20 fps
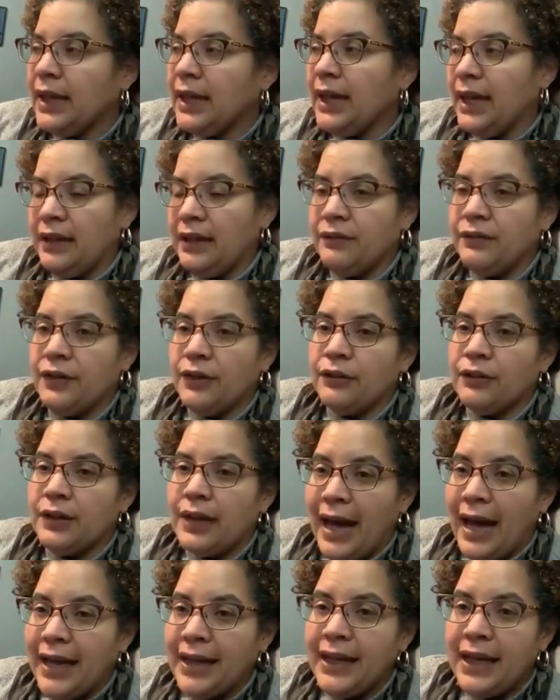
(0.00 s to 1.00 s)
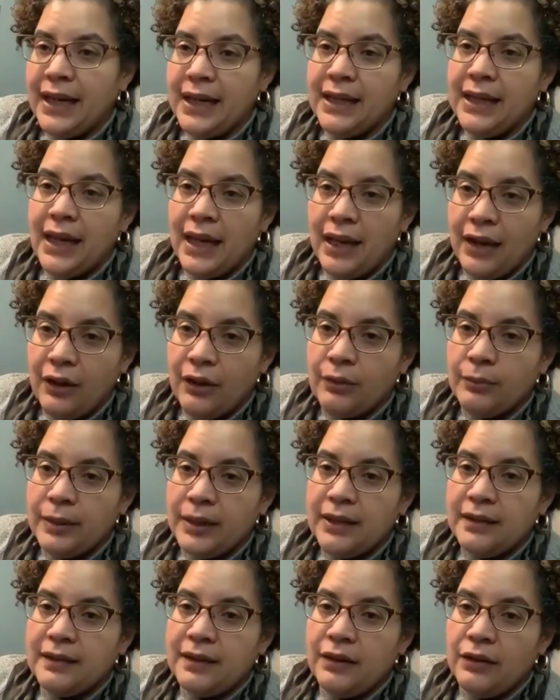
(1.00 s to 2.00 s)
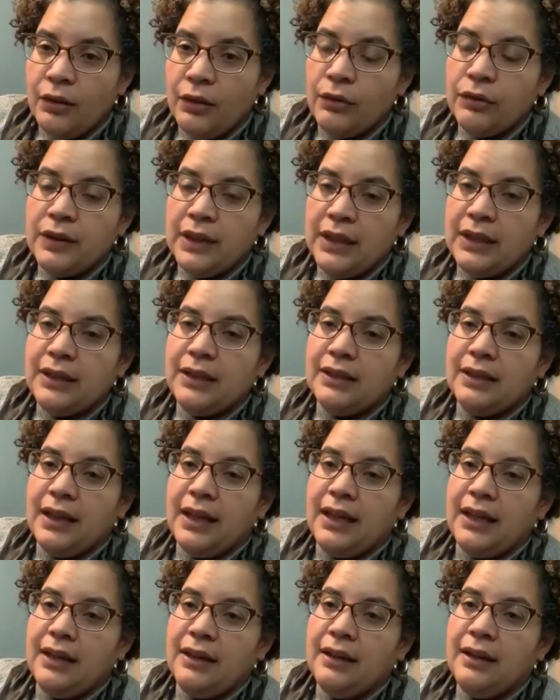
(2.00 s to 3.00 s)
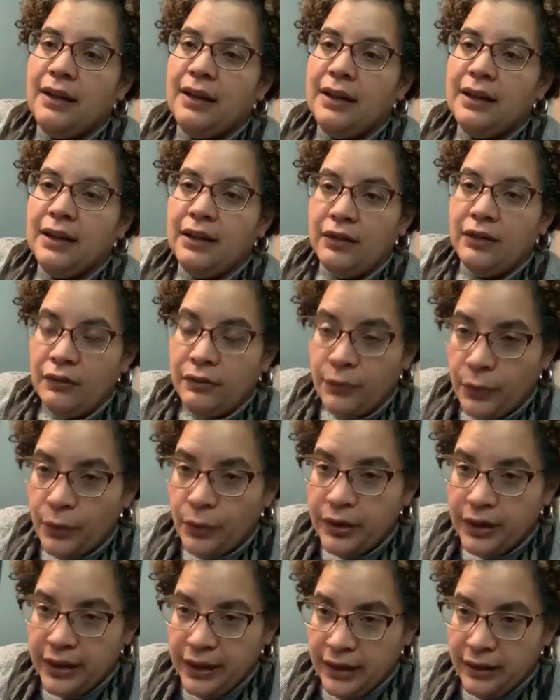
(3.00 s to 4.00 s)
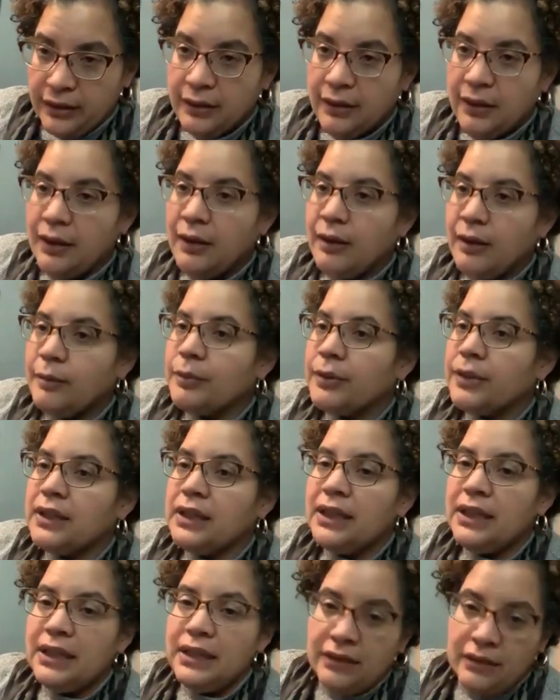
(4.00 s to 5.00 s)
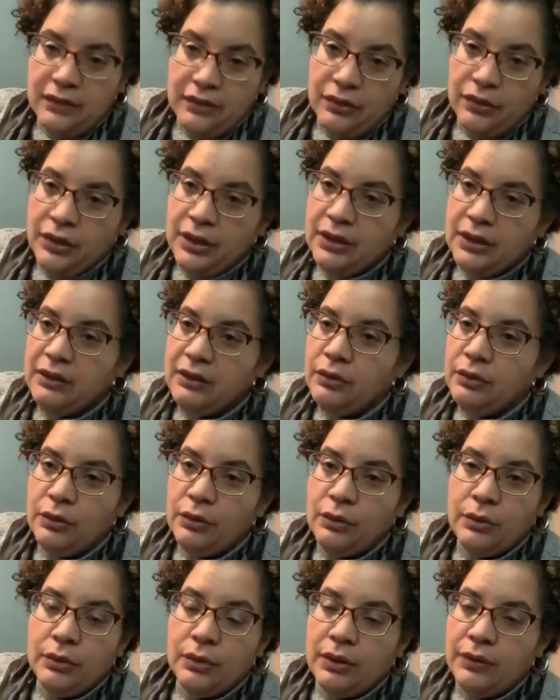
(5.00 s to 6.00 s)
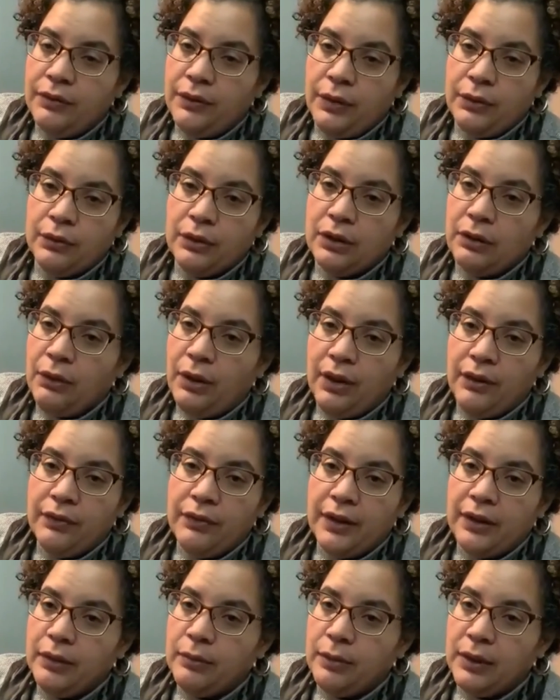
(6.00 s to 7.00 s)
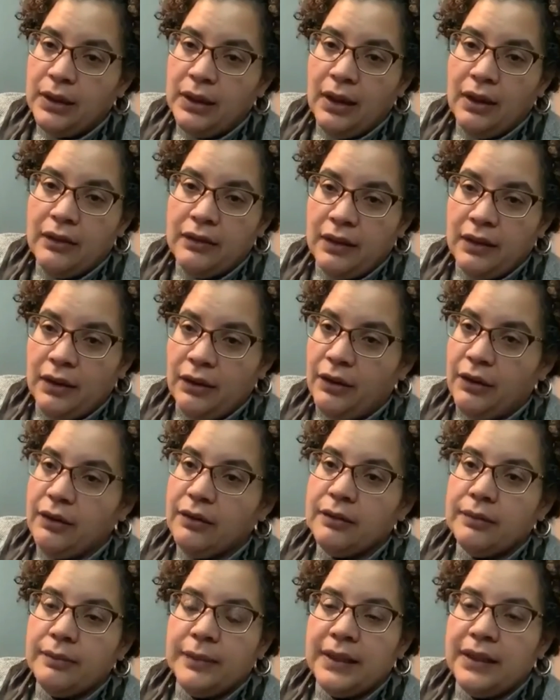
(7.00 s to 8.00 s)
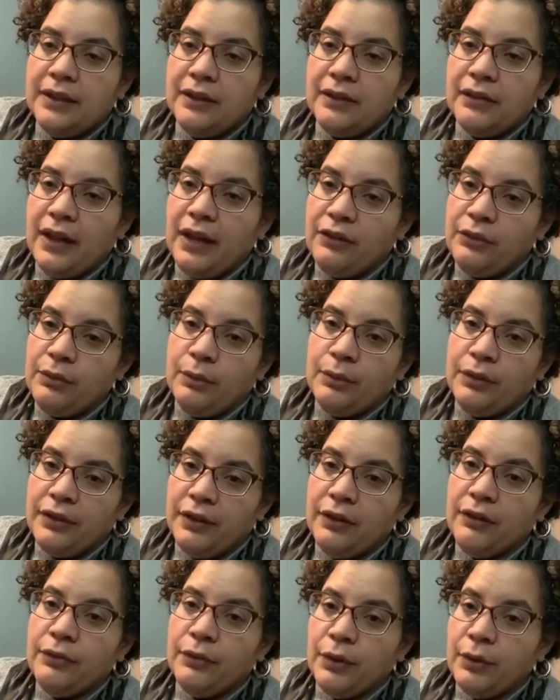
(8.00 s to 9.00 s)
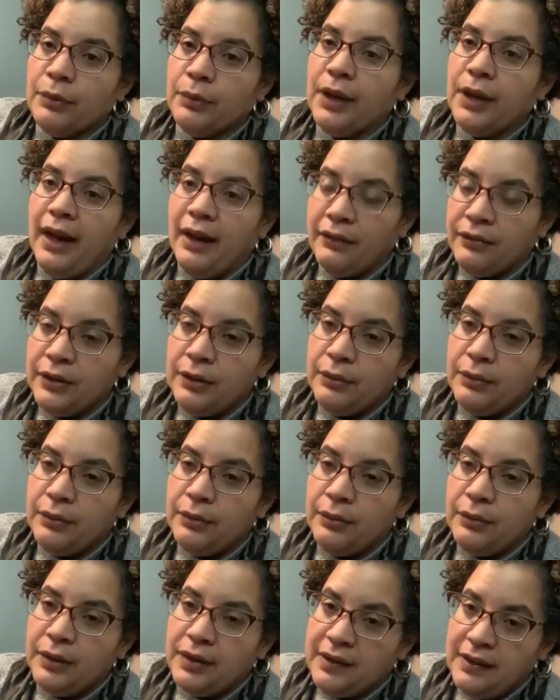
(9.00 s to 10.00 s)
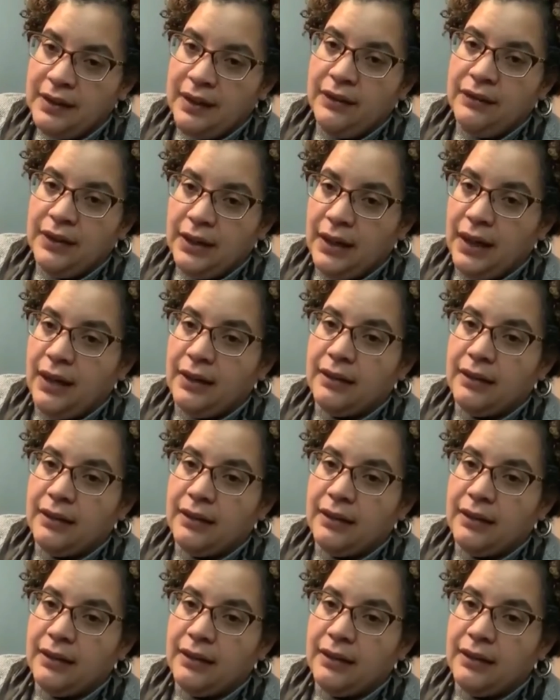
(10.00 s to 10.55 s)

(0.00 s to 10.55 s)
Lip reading: And if they're not getting care because they don't think that they can afford it, please look into a federally qualified community health center, because that's what we're there for. We're everyone's safety net.